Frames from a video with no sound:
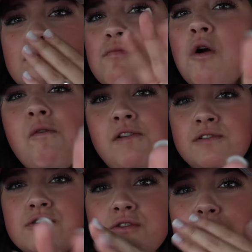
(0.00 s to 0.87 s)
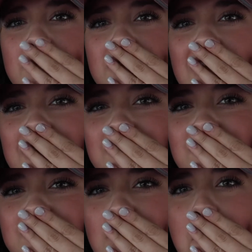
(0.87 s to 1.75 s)
No offense, but like,
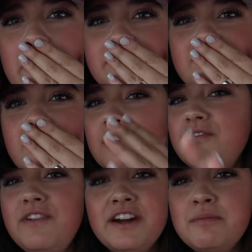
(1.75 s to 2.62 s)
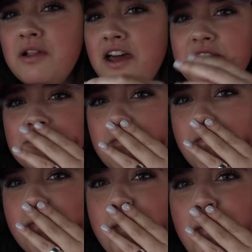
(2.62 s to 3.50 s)
very bland.
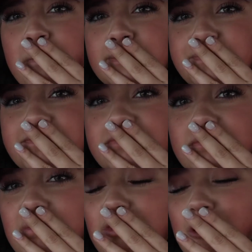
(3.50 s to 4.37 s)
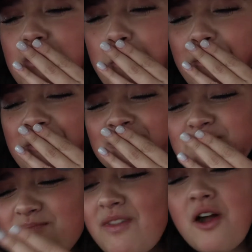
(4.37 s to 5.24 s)
No offense.
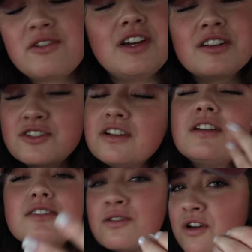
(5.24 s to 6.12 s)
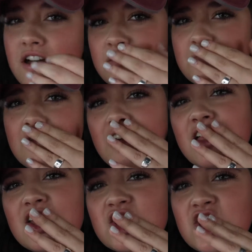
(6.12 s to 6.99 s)
Texture is okay. I like the